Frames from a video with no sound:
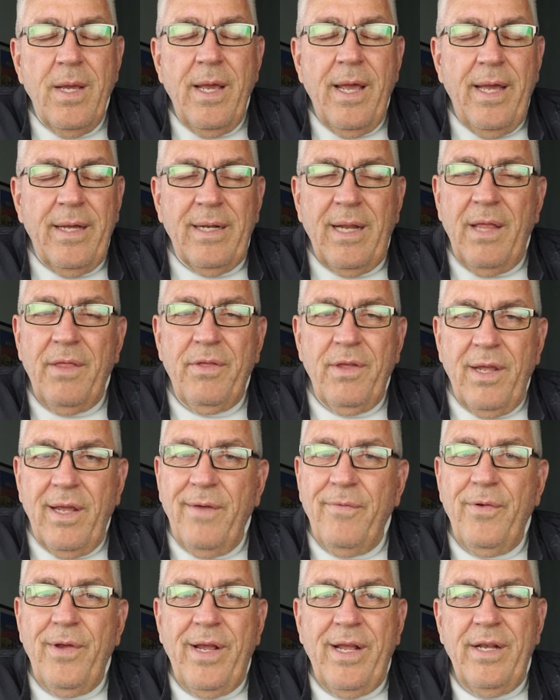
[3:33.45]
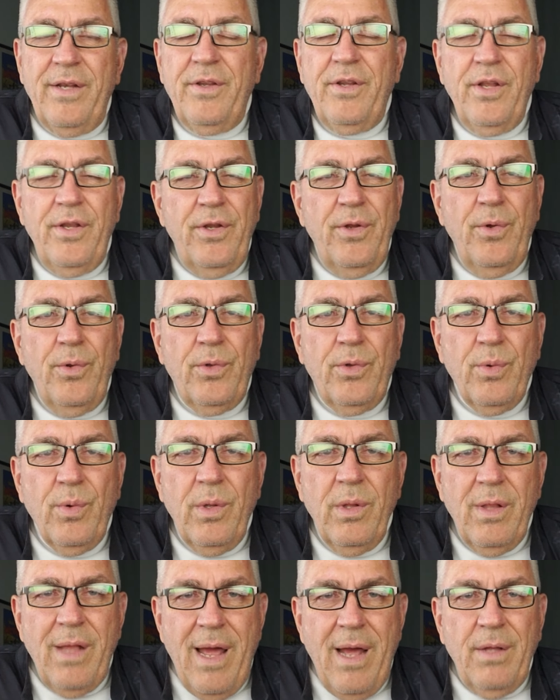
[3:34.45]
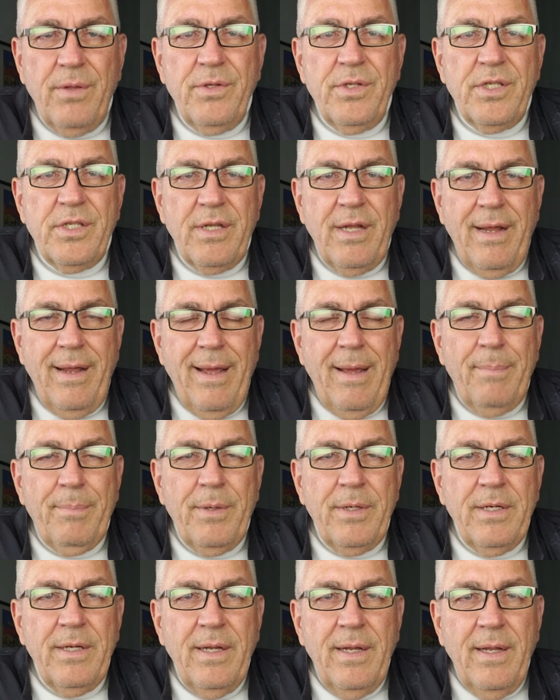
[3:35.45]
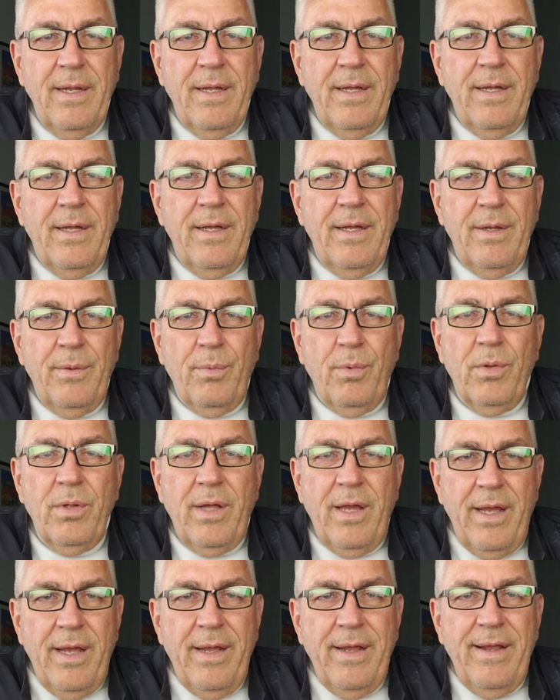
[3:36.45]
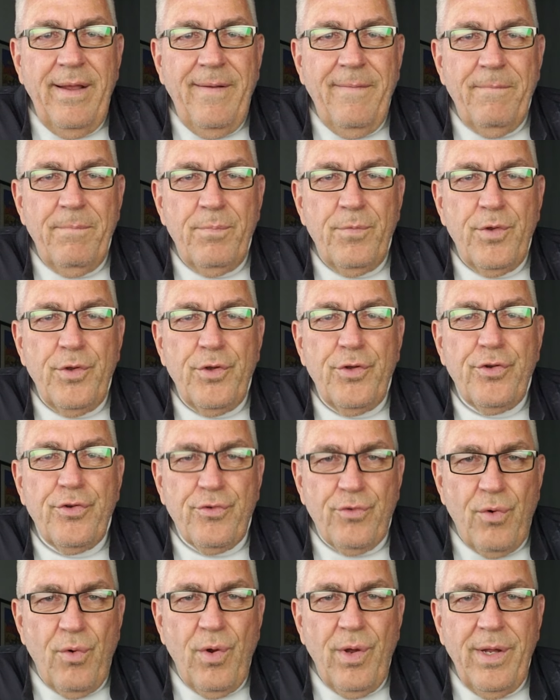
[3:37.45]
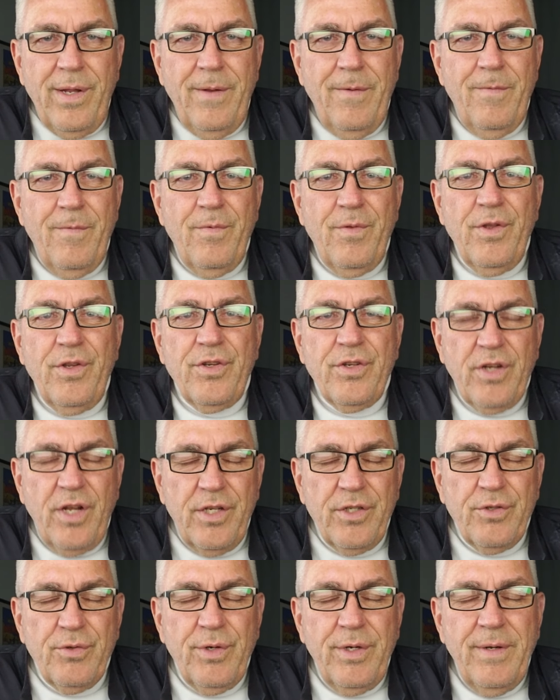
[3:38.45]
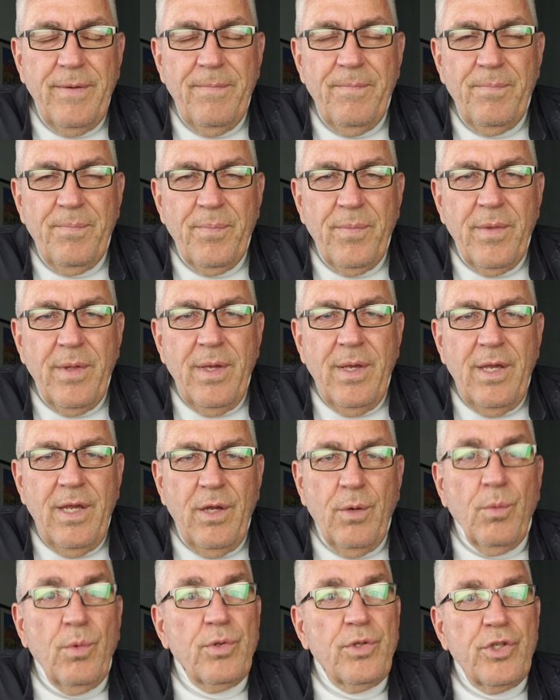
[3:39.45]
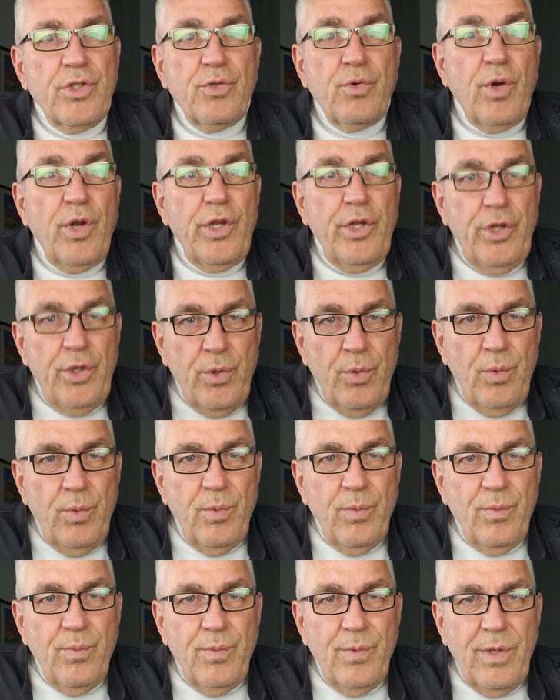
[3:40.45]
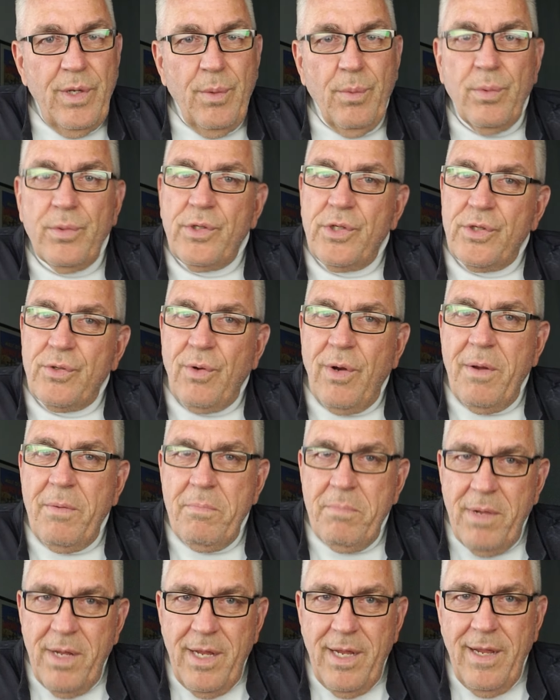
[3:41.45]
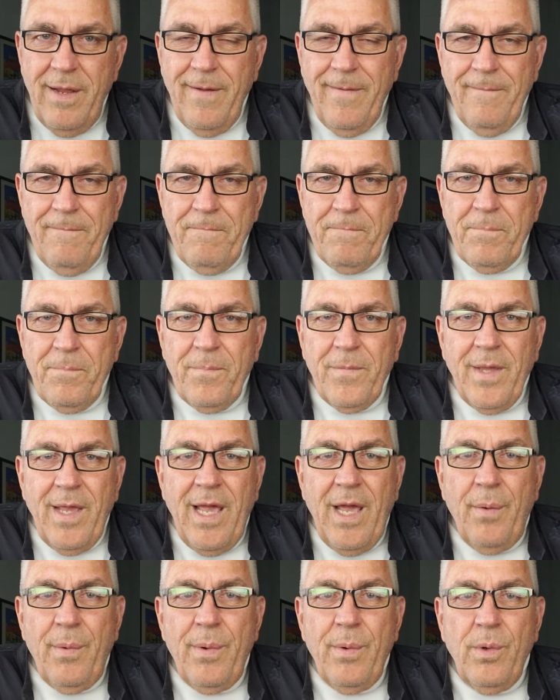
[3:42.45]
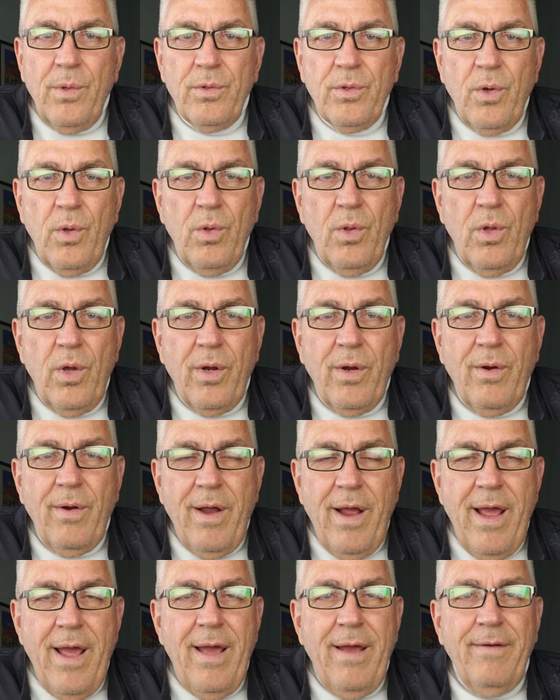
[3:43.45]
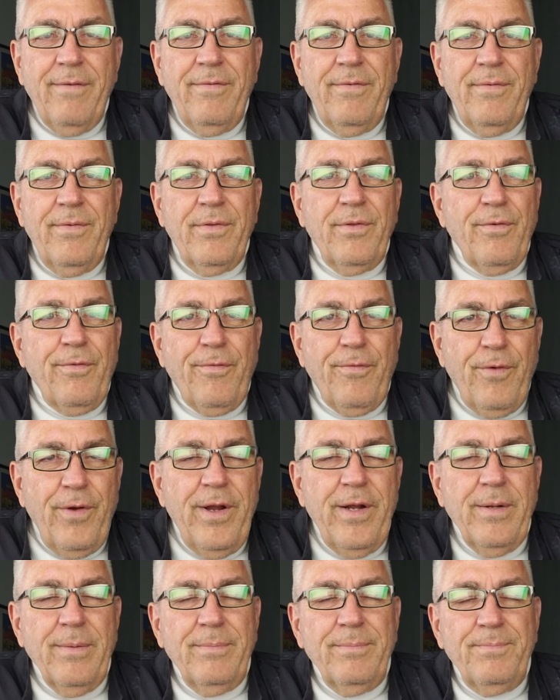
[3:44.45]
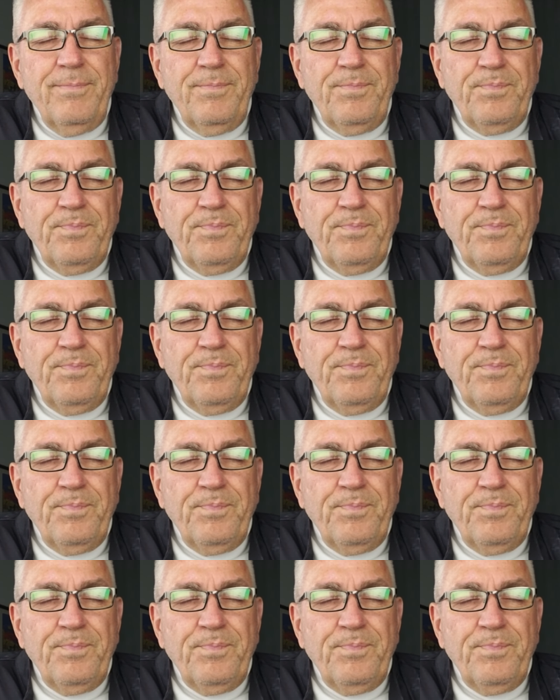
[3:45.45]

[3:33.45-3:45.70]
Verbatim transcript: And I think if we continue to allow this to happen, it will, A, destroy this country. It will destroy you. It will destroy me. And we will no longer have the freedom